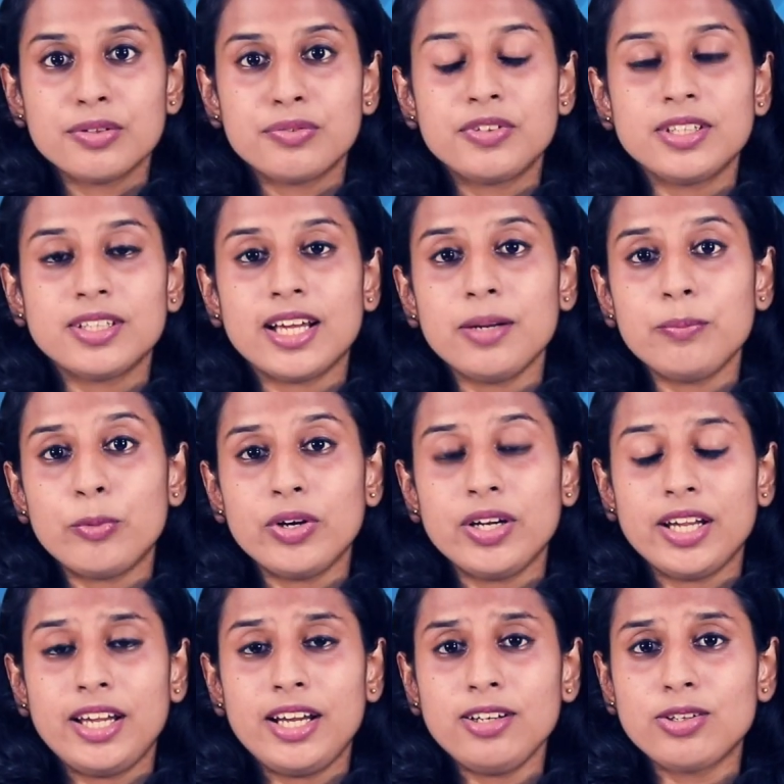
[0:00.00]

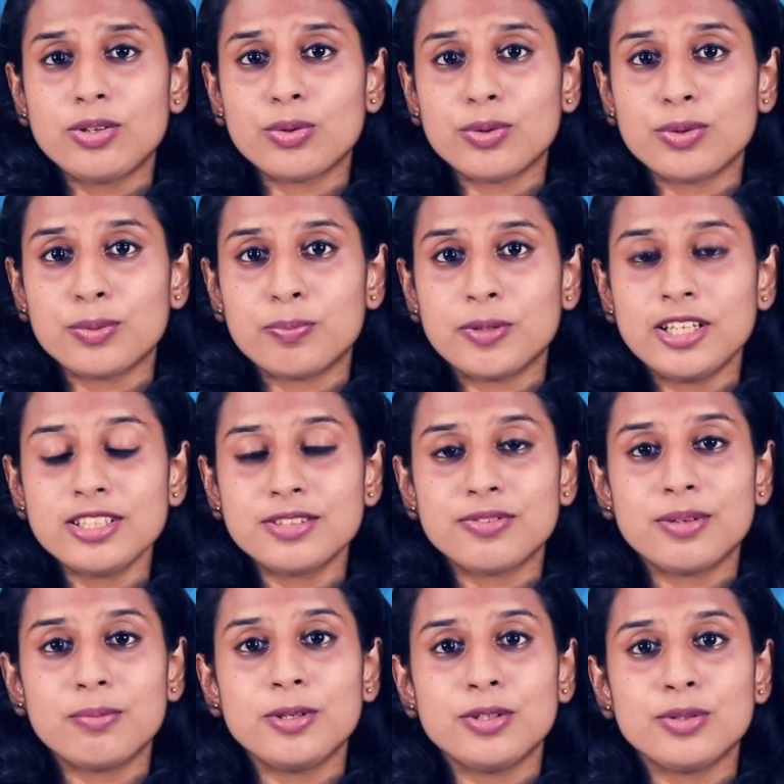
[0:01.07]
59.8 crore rupees
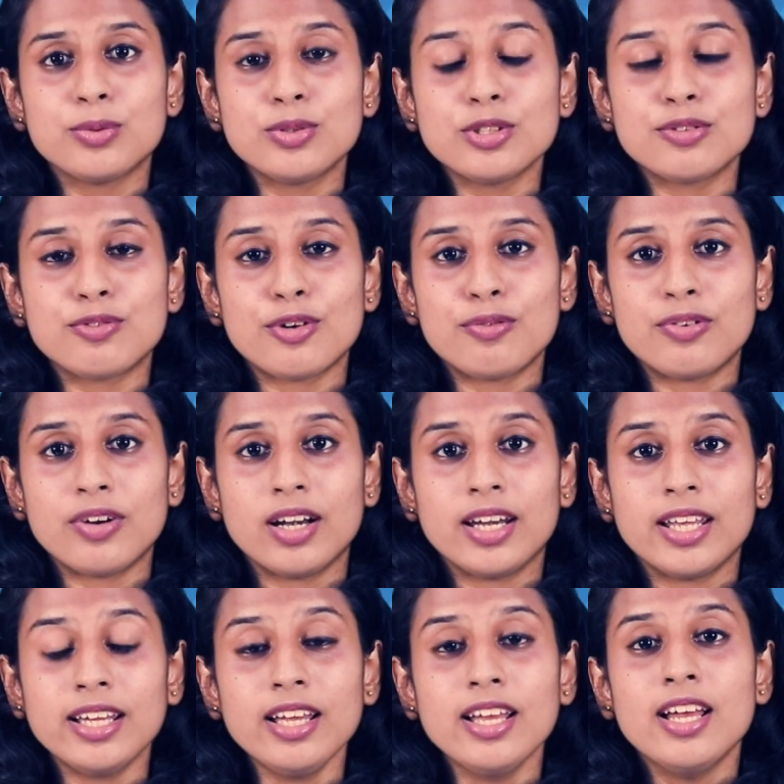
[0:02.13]
will be used for
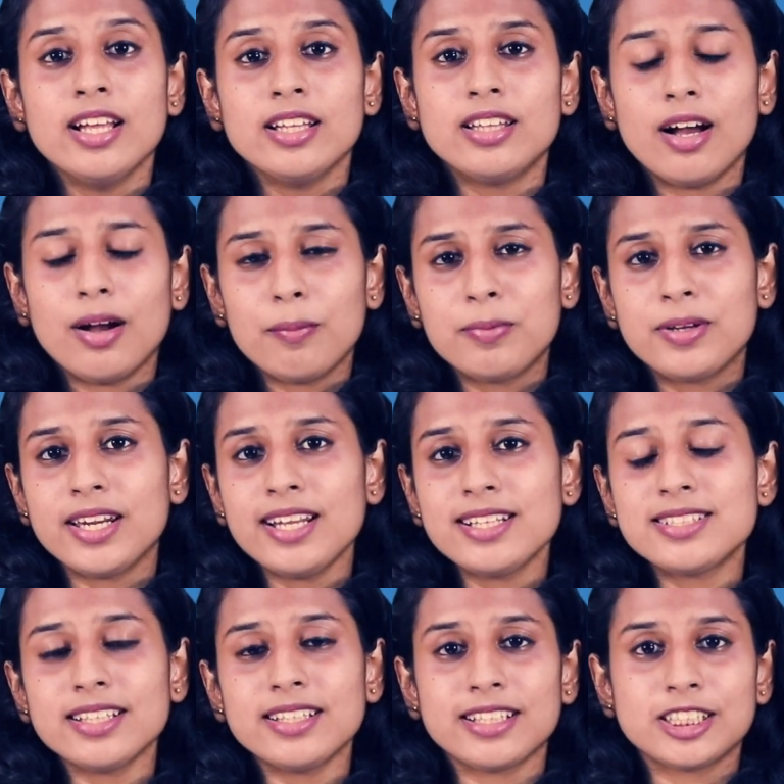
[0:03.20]
funding the
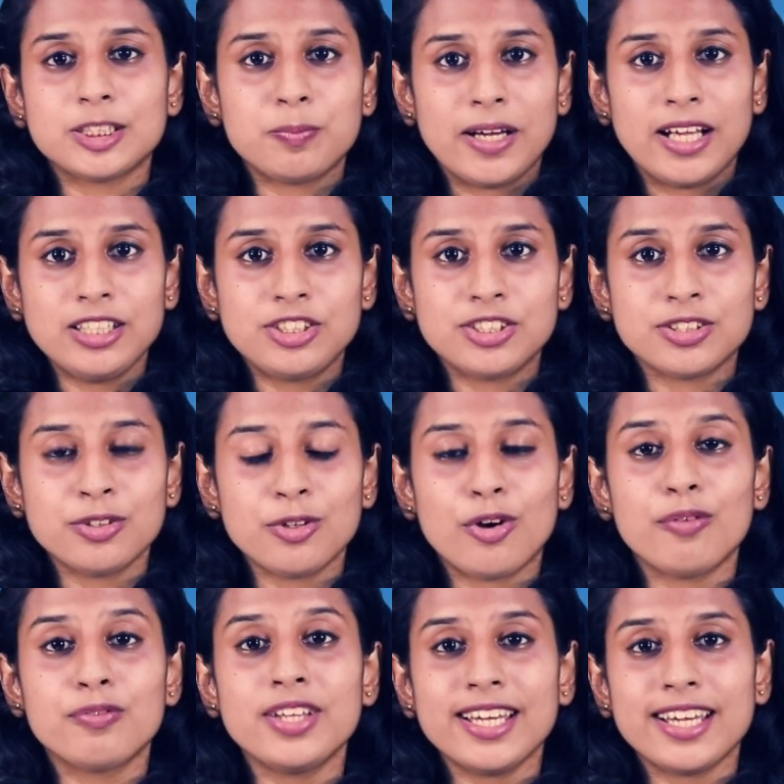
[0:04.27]
upgrades and expansion
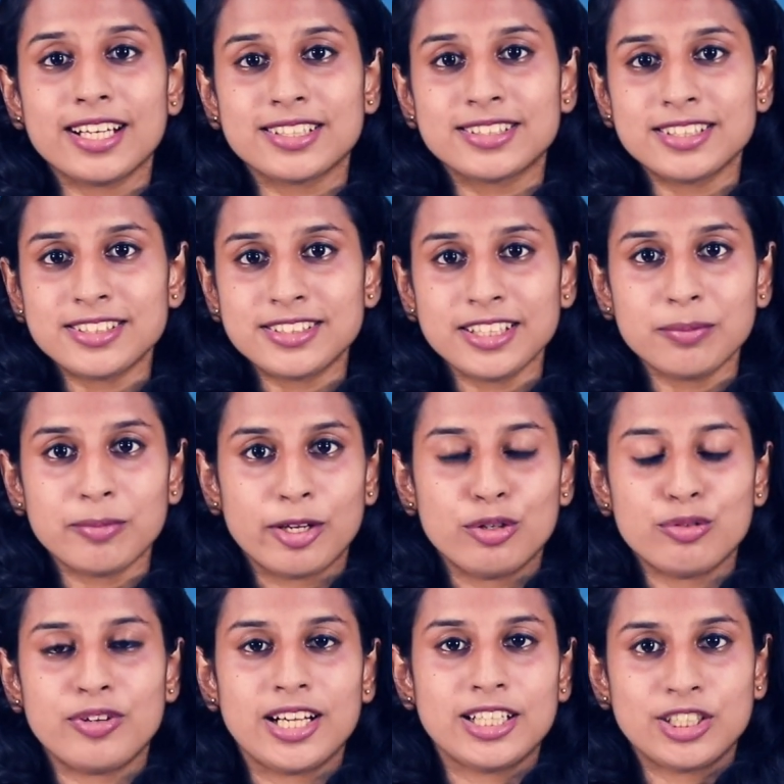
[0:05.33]
of the existing
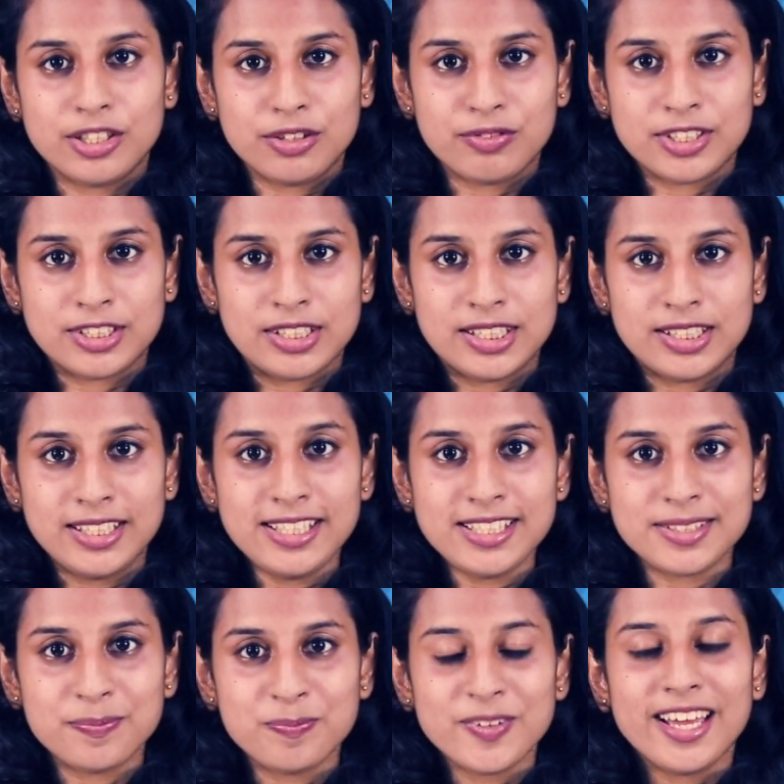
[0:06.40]
manufacturing
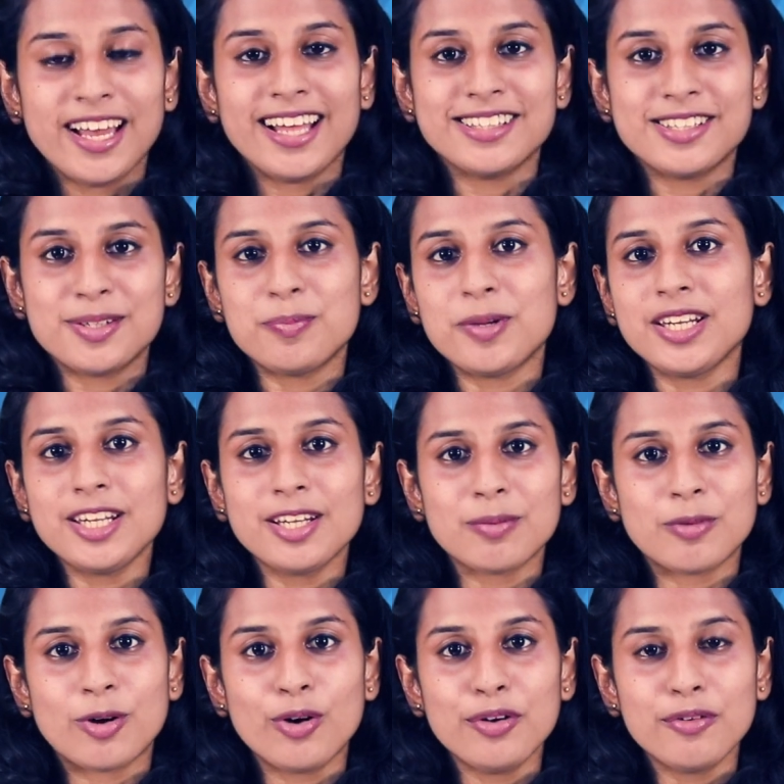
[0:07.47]
facilities, and the remaining
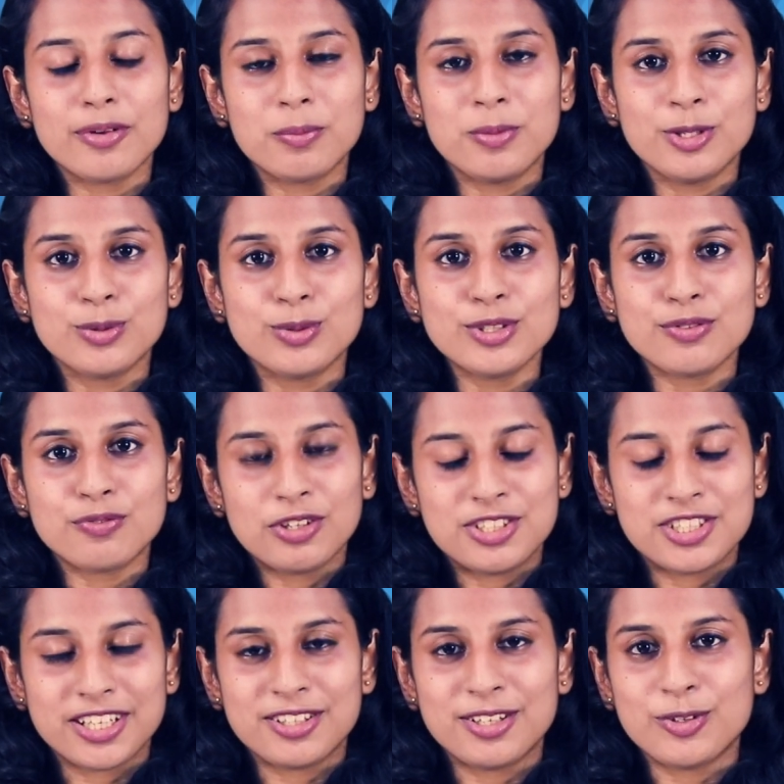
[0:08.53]
amount will be used for
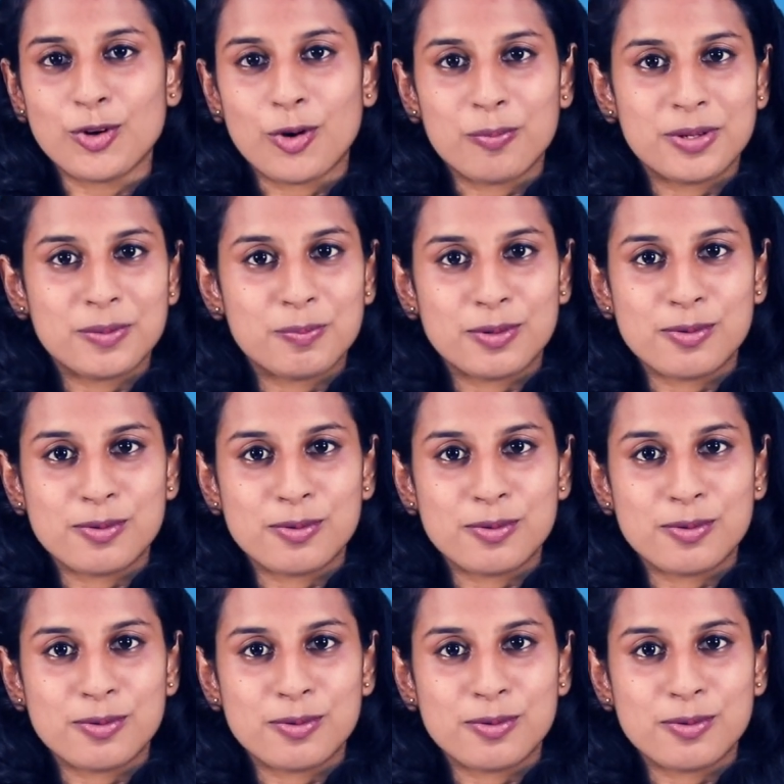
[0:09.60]
general corporate